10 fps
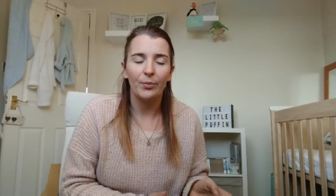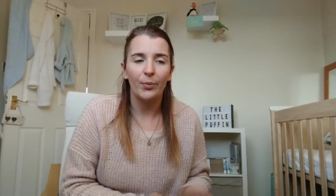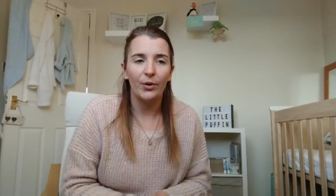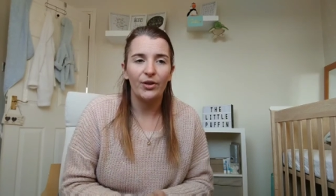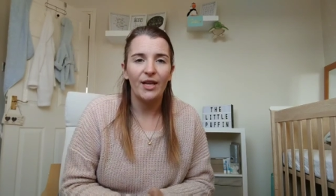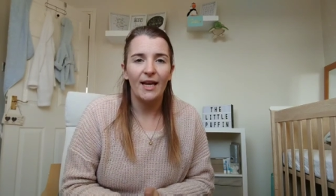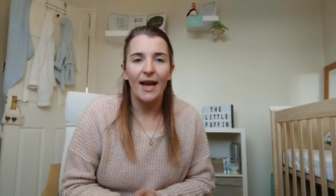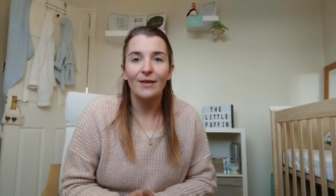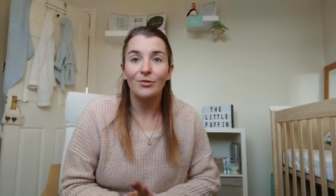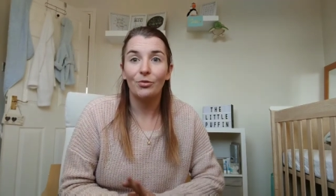But the
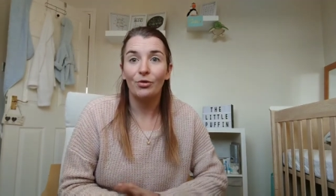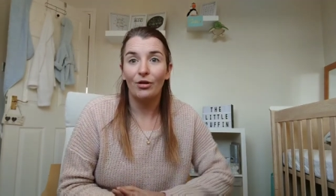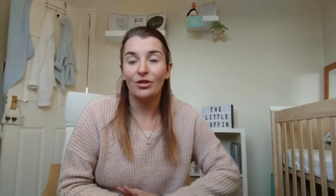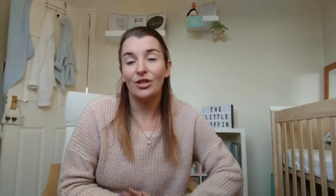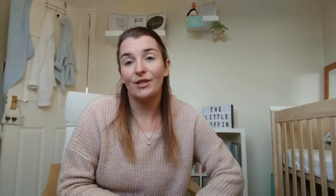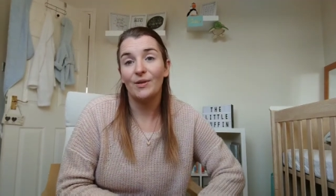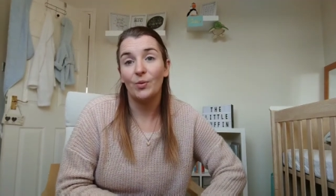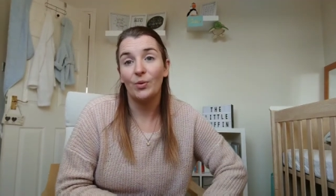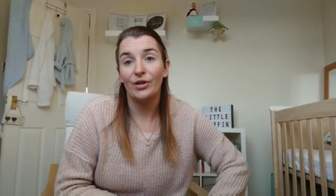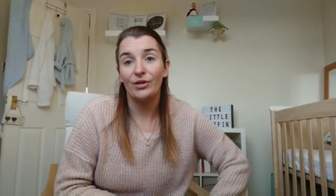endocrinologist
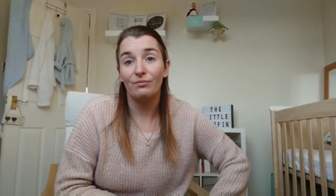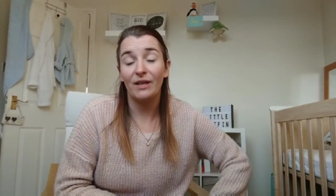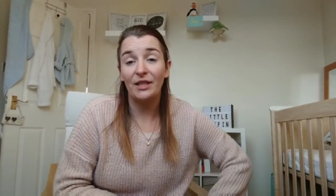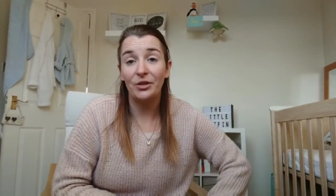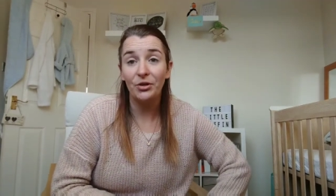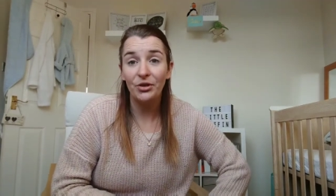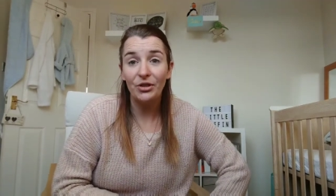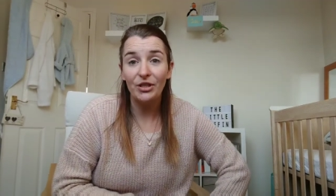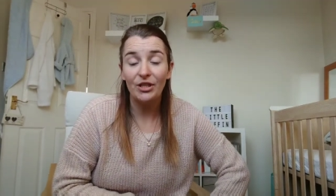was really good.